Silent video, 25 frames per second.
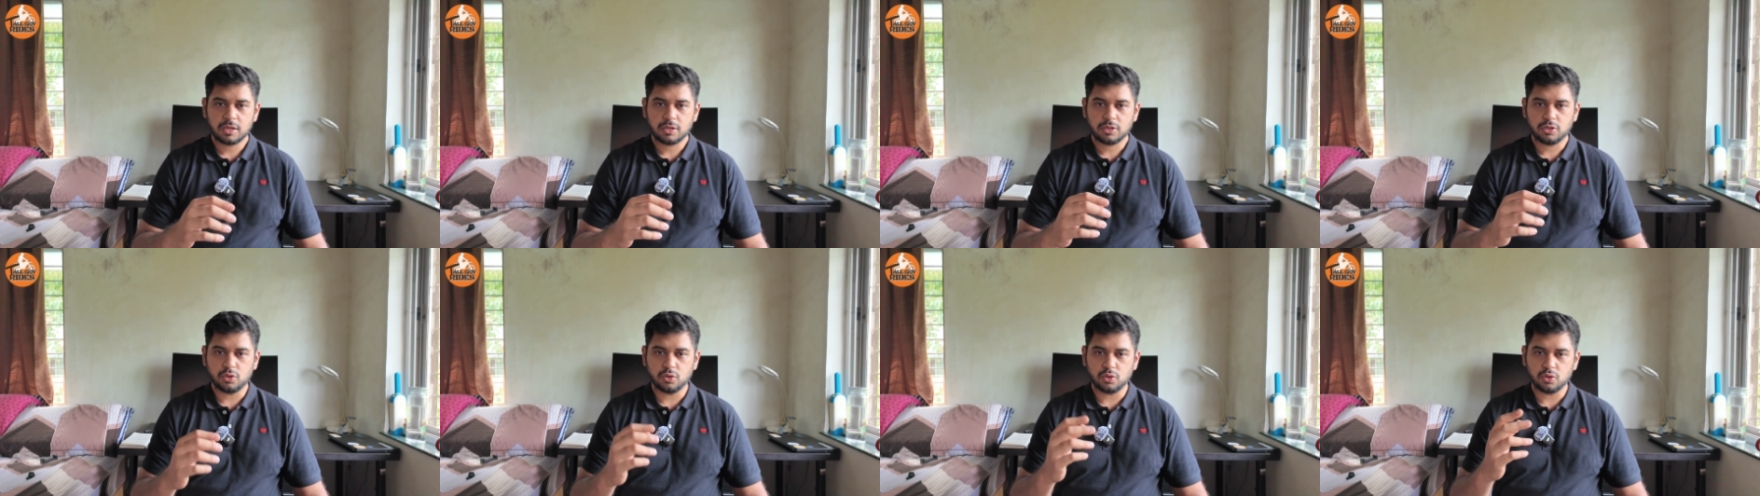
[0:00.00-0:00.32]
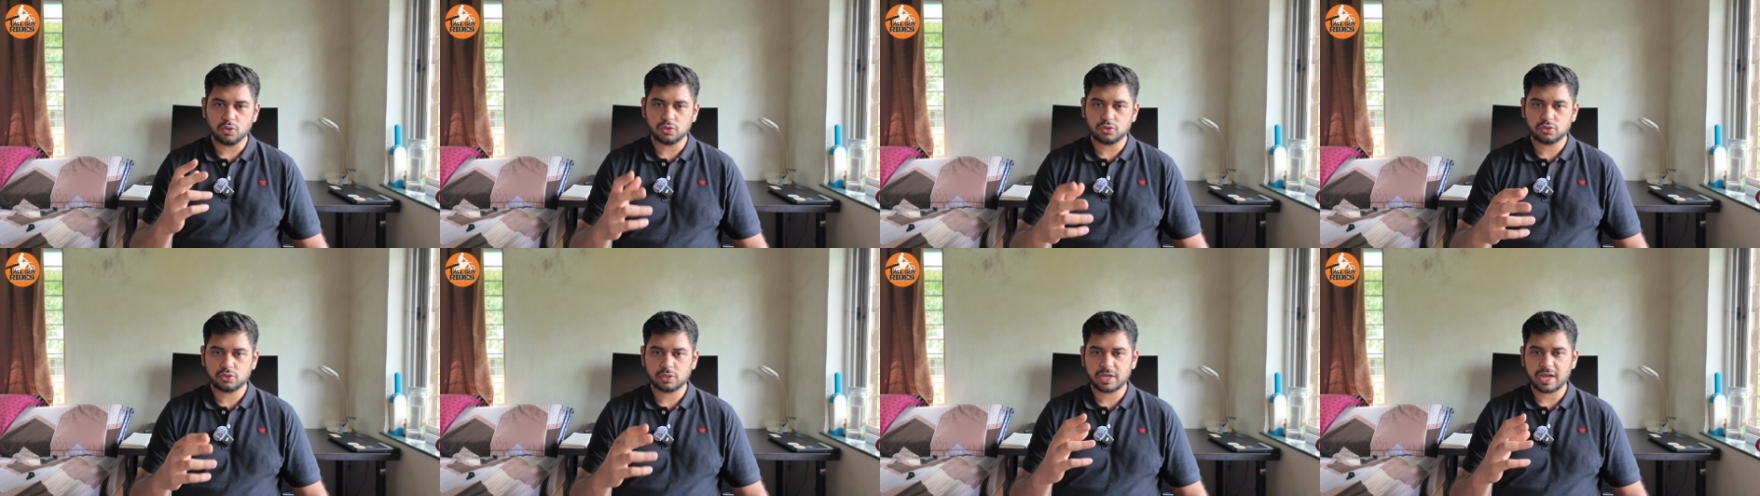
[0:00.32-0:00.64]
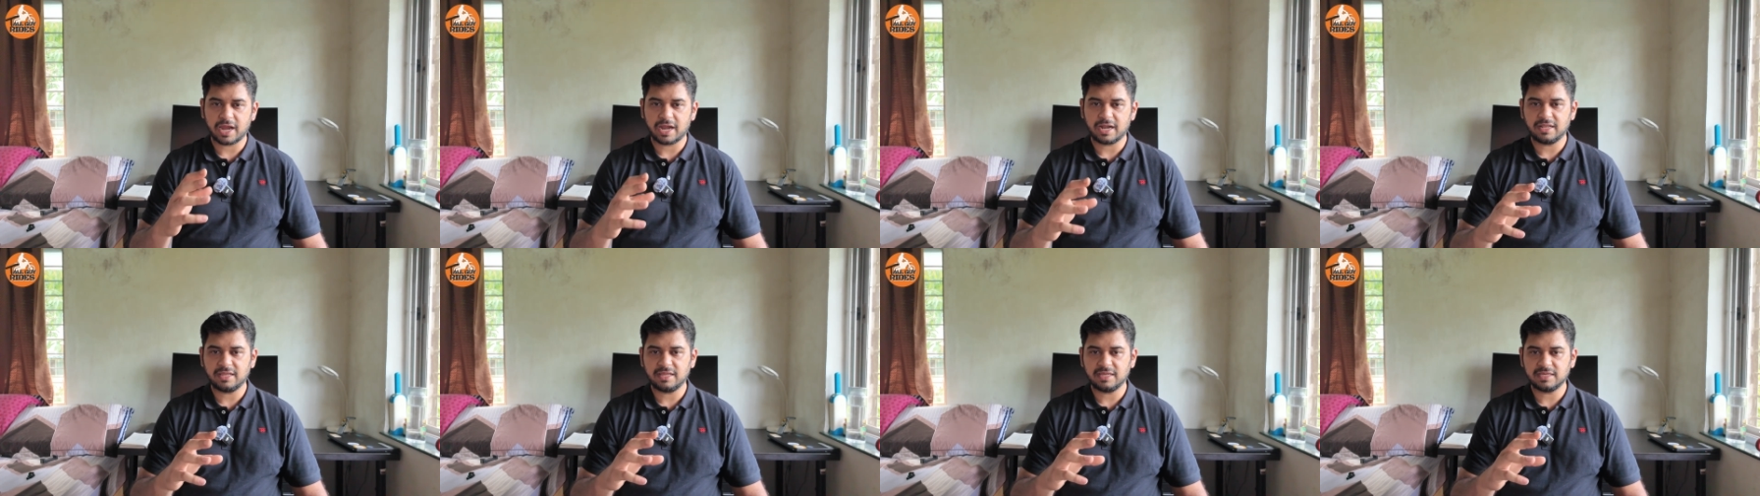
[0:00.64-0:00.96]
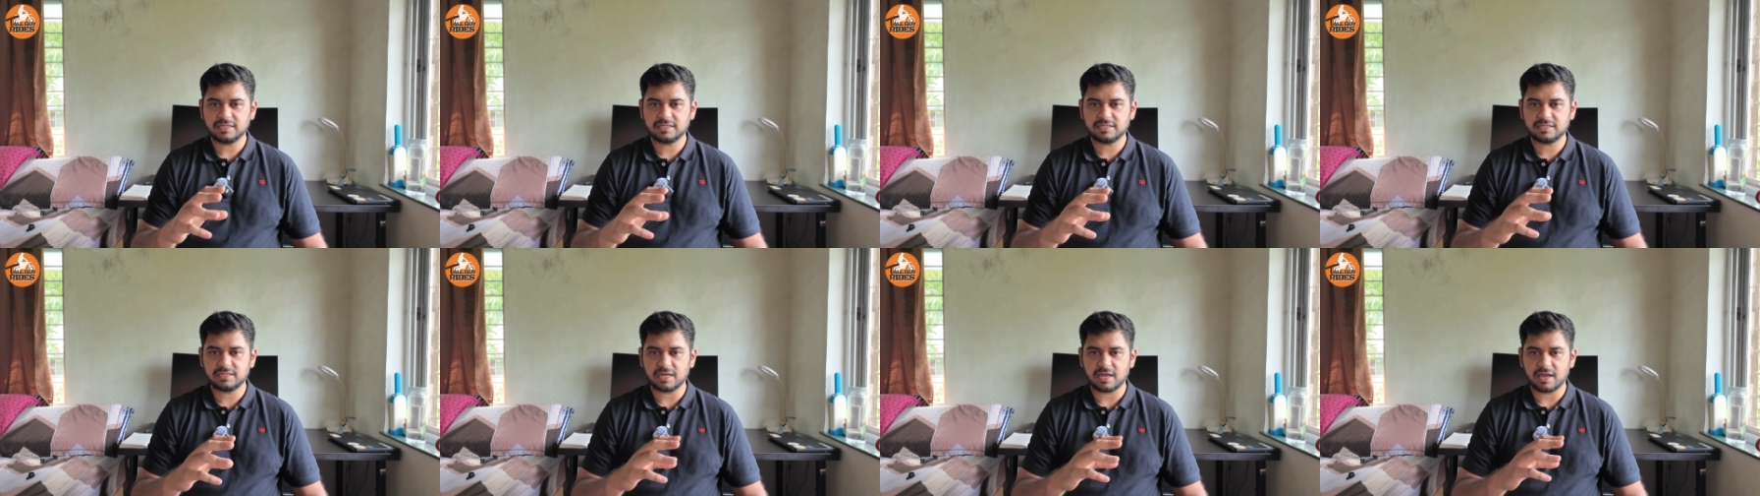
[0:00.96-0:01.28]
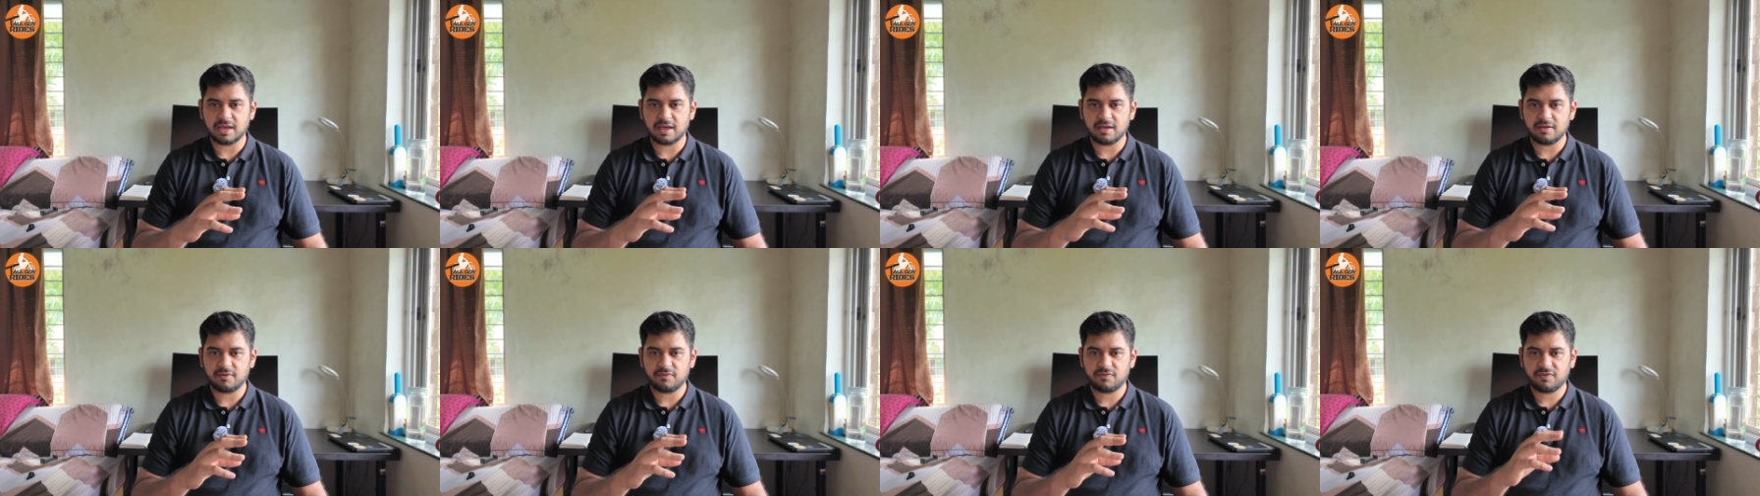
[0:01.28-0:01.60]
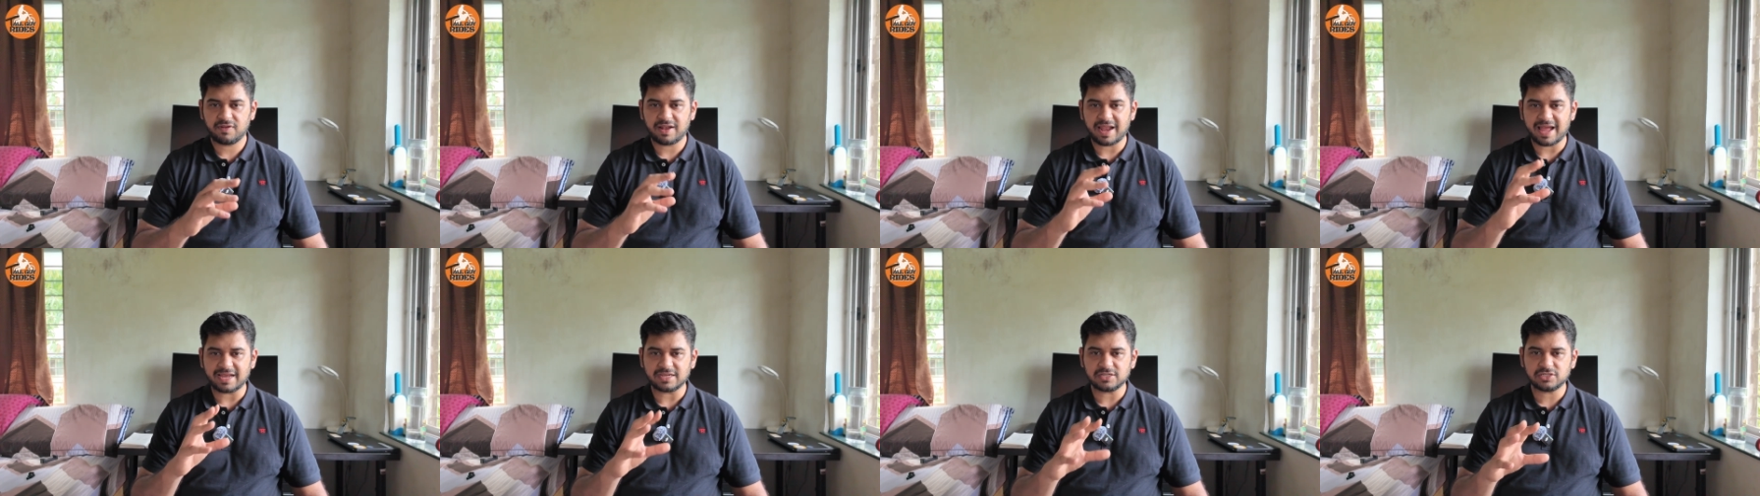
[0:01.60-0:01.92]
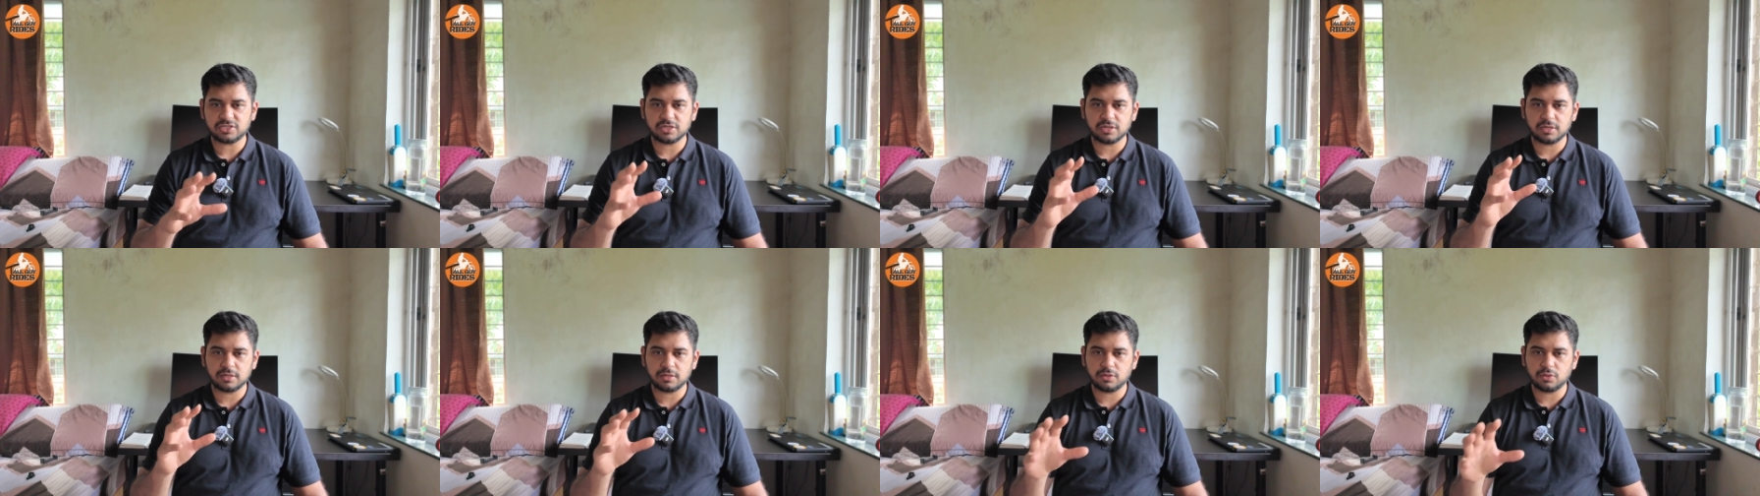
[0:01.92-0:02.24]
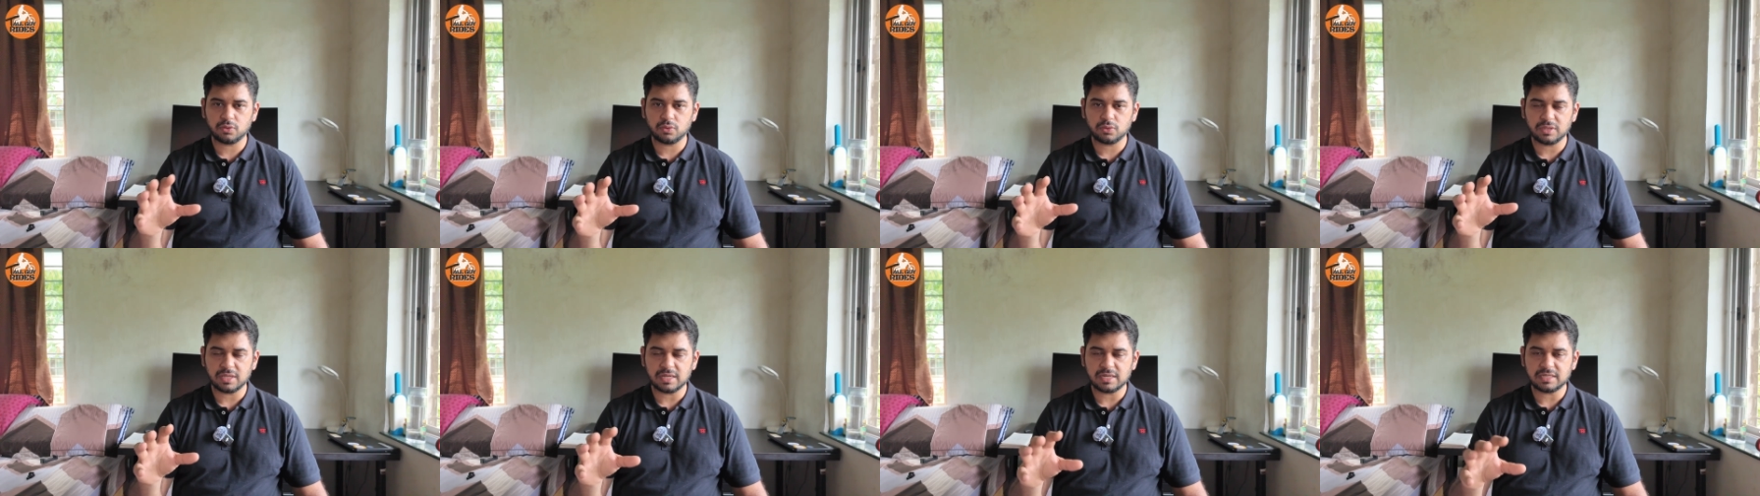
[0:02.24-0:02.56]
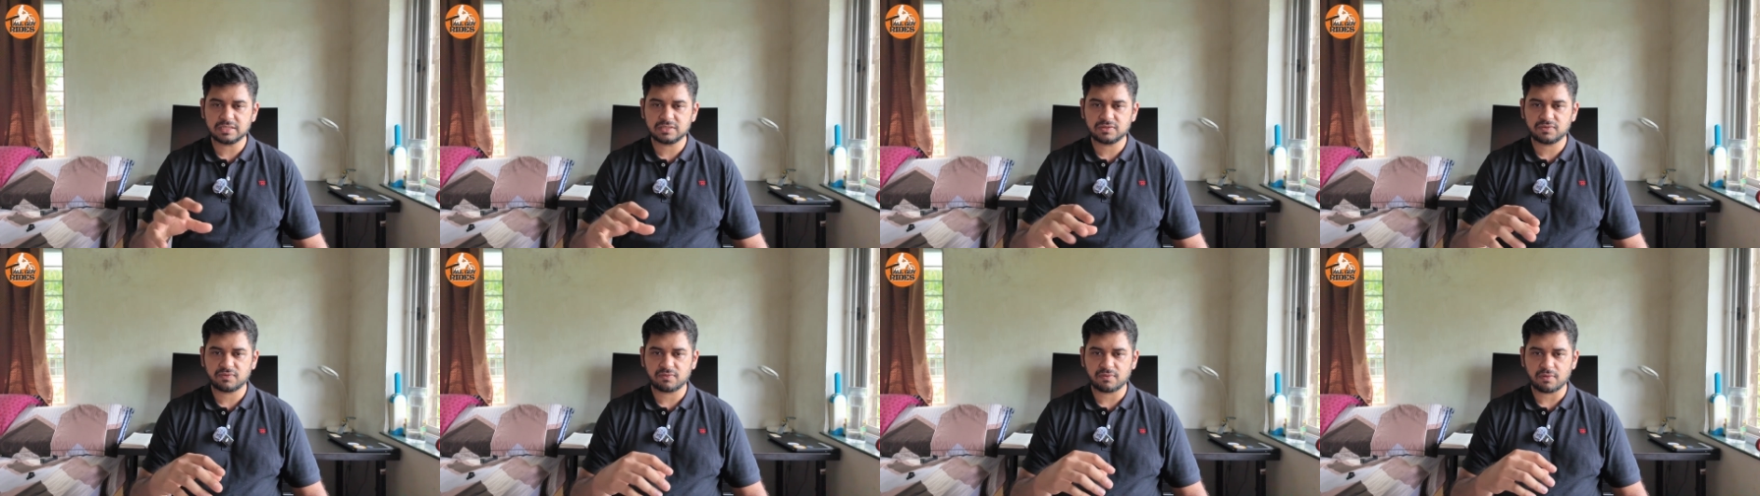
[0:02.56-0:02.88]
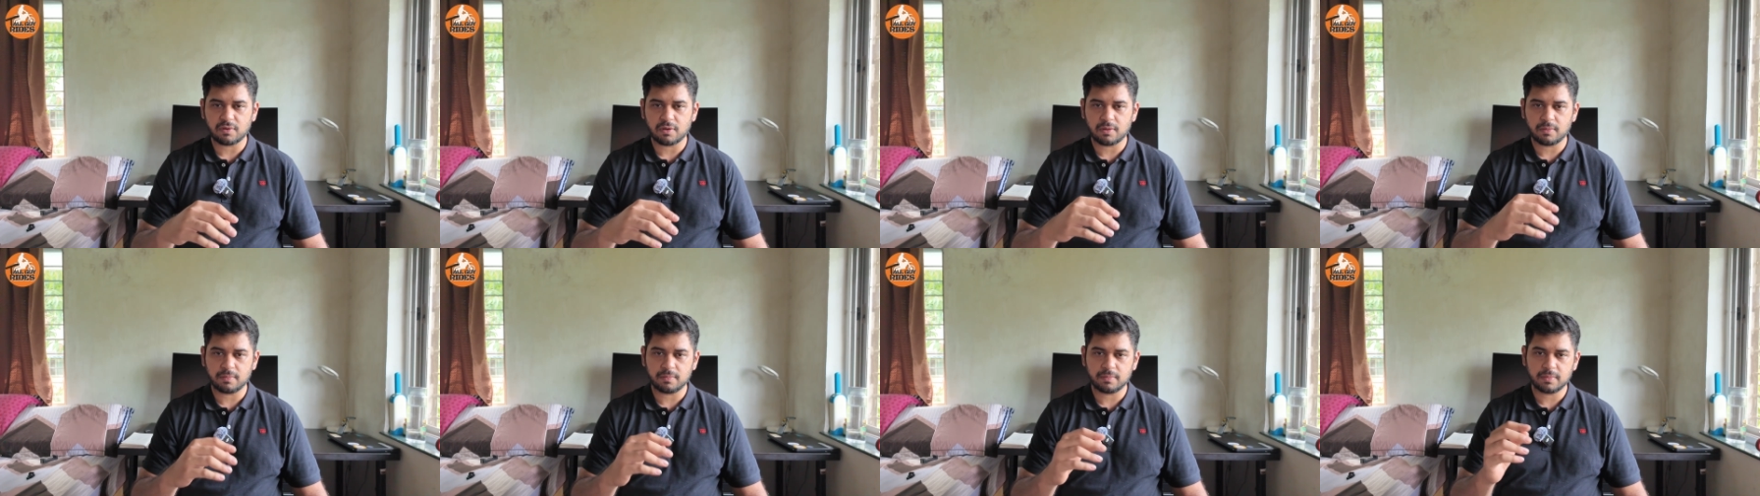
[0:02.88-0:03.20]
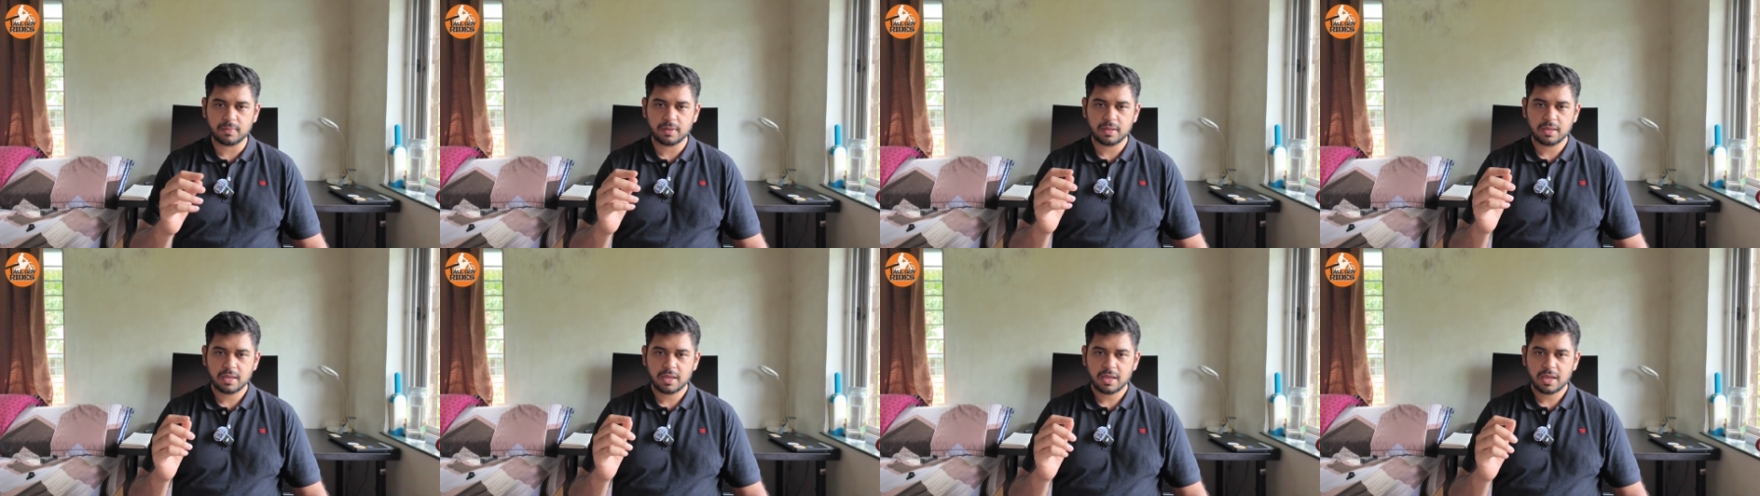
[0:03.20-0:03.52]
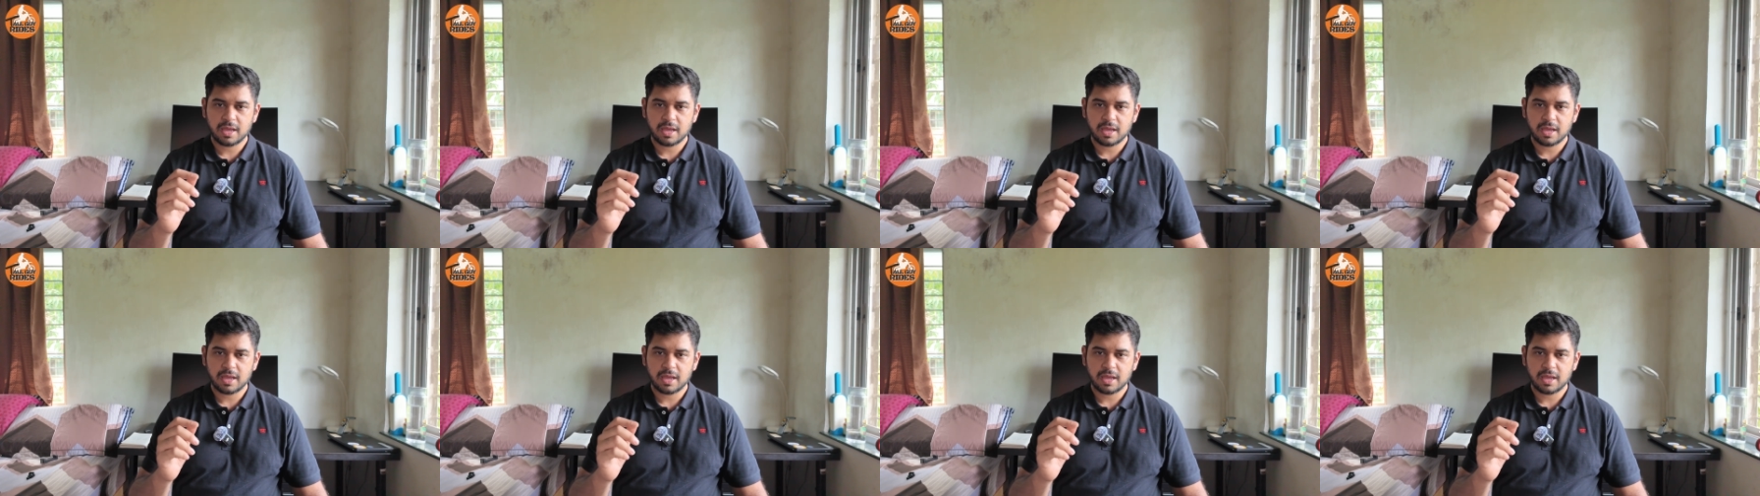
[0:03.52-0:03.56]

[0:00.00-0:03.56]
You used to get these flasher units from